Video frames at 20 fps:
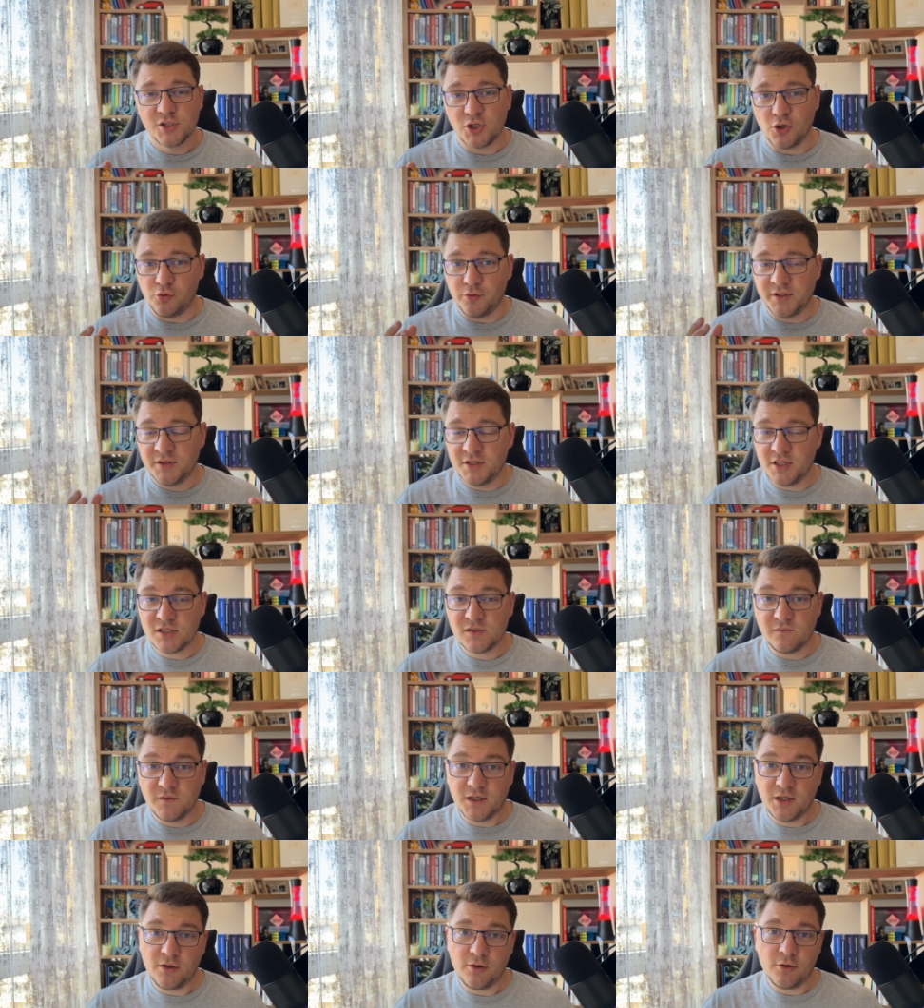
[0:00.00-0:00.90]
So in this
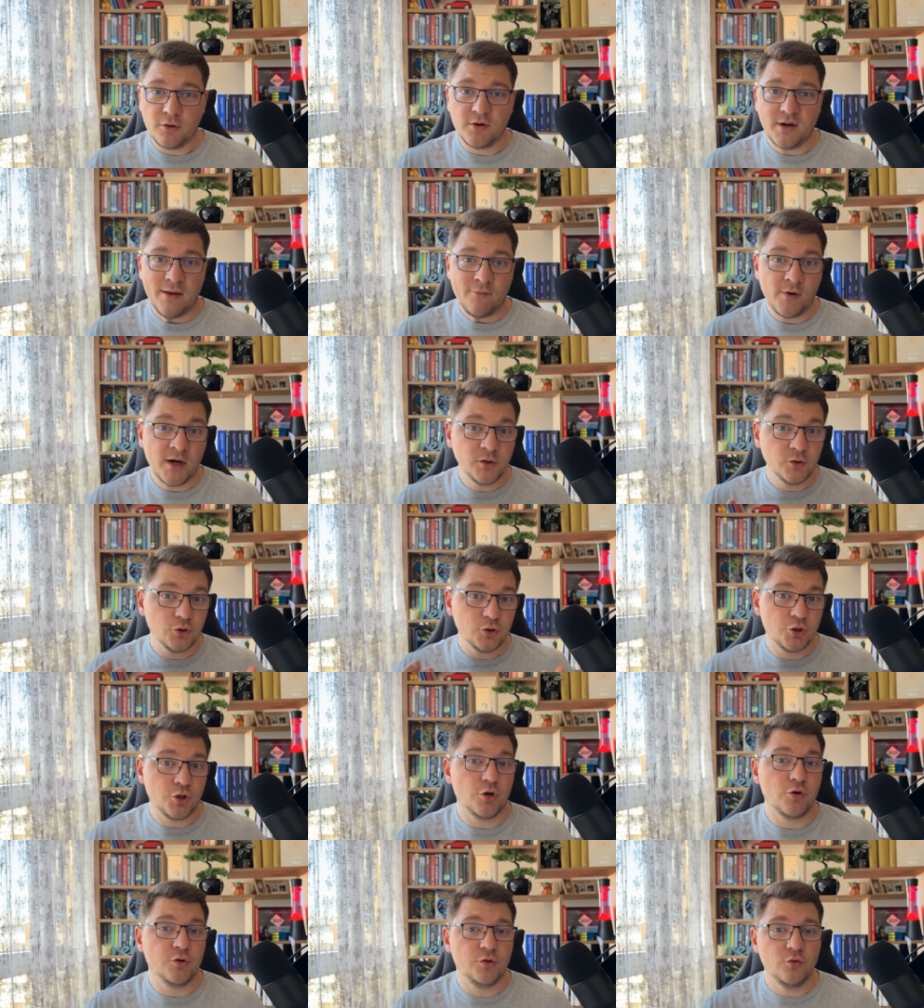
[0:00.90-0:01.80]
video I want to
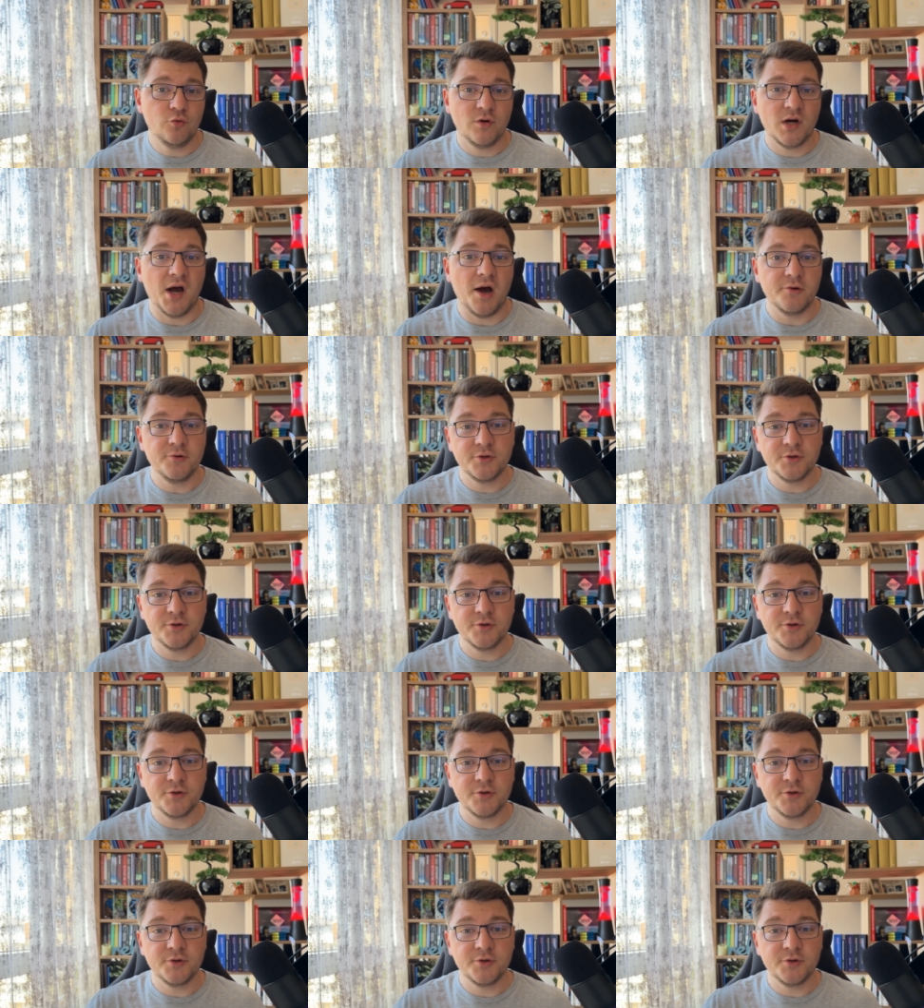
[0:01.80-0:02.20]
show you how